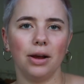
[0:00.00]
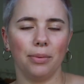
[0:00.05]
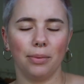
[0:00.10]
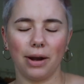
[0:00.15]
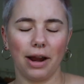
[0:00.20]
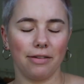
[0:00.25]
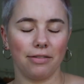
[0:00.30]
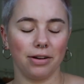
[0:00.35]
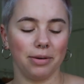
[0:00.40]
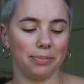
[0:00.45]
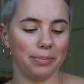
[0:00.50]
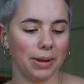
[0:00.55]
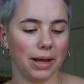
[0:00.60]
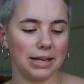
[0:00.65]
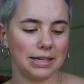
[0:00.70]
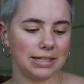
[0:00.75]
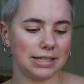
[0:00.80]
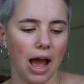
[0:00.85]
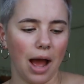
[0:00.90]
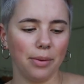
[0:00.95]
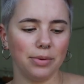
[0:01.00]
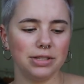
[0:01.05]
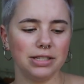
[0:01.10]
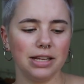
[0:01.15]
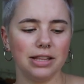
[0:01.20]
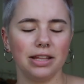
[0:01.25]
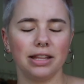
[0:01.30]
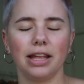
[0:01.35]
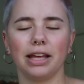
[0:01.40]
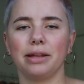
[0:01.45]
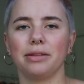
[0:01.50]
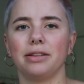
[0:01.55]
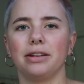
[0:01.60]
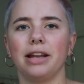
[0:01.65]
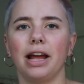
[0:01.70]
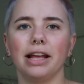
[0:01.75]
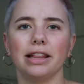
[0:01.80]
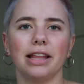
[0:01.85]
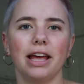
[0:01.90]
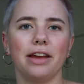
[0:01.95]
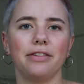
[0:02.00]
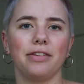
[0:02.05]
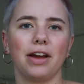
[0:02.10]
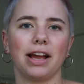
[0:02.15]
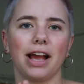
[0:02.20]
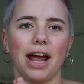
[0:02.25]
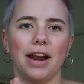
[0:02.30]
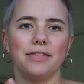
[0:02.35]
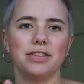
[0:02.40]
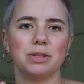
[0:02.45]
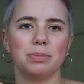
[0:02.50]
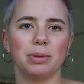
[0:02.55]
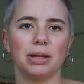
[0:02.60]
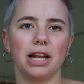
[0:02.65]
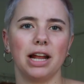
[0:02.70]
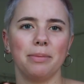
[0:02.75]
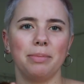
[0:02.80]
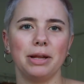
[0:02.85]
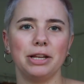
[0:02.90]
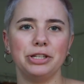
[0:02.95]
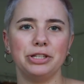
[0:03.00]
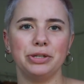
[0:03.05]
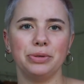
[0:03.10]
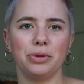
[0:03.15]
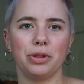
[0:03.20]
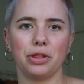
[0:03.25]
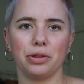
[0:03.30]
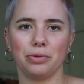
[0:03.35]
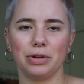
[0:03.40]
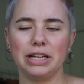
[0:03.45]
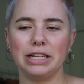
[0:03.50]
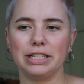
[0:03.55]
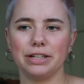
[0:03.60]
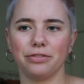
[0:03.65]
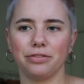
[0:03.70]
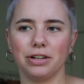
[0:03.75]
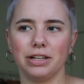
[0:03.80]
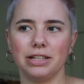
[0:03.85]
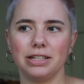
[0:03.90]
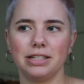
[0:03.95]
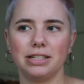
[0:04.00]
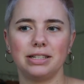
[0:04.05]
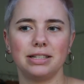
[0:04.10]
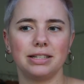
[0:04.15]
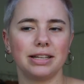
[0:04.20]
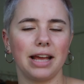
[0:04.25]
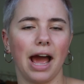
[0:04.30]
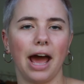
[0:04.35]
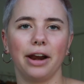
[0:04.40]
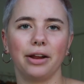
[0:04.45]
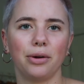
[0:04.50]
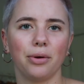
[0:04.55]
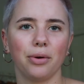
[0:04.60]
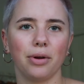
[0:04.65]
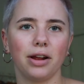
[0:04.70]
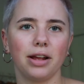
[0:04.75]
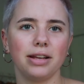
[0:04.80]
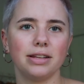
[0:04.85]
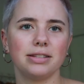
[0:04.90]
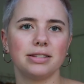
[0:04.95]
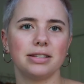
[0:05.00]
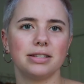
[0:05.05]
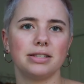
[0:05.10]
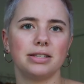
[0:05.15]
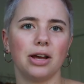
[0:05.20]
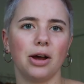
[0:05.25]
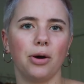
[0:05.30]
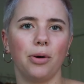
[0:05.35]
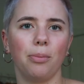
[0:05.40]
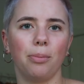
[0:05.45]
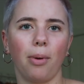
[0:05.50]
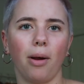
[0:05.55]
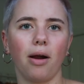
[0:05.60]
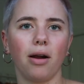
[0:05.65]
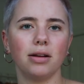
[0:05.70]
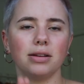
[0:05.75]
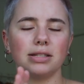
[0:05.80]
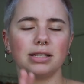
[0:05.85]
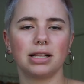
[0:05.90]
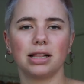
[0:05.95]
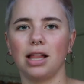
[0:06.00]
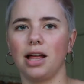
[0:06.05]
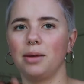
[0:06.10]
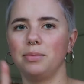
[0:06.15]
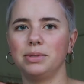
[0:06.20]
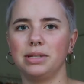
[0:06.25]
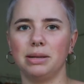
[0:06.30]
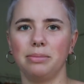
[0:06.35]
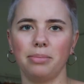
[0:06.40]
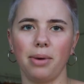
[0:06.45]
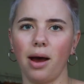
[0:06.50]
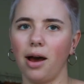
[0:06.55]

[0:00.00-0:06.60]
whatever, but I would say that like the nightlife, I kind of split up into three different categories. So bars, clubs, and